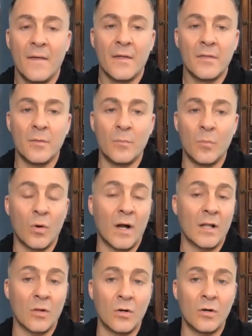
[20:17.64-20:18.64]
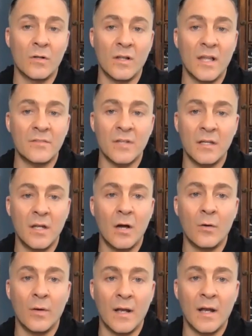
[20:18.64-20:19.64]
the more I learn, the less I
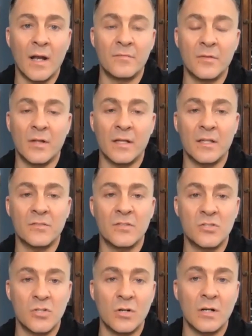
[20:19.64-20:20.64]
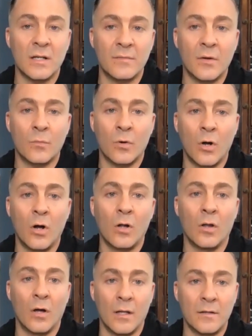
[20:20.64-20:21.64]
know. And I feel like it's a journey that we're all
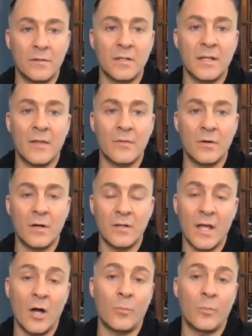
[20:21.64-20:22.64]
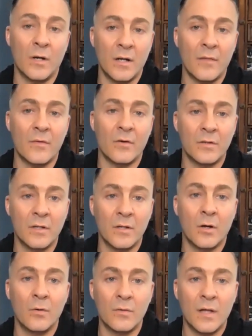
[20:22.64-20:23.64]
on together to help one another,
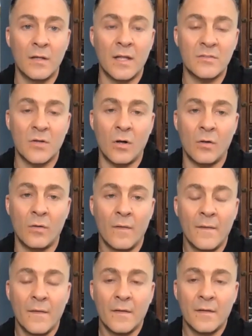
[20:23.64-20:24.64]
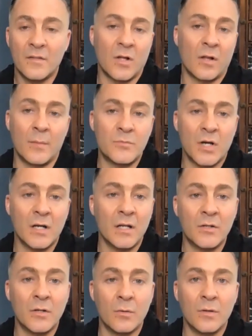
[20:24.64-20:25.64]
and that's all I'm trying to
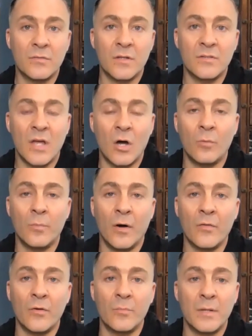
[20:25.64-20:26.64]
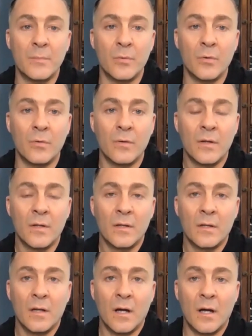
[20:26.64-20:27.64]
do is help other people
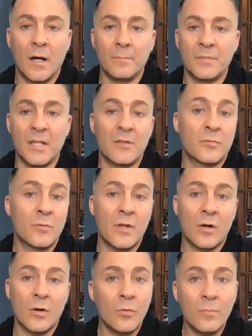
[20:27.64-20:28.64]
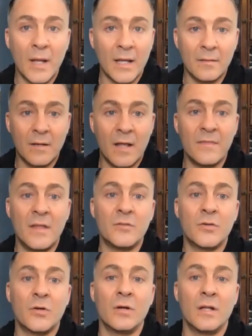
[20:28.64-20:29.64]
get through their own pain, and then
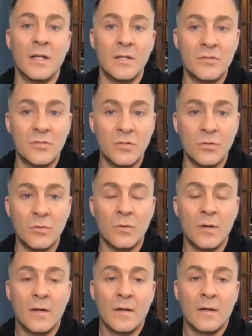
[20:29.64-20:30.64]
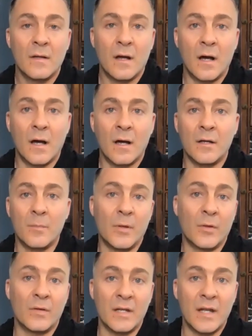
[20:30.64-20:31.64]
turn it into an
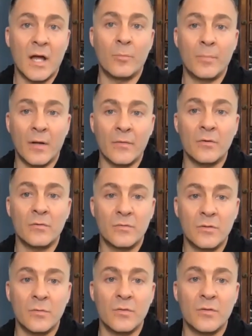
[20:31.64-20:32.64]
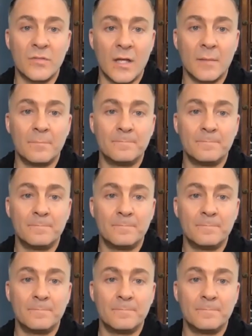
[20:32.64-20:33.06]
ability to help others do the same.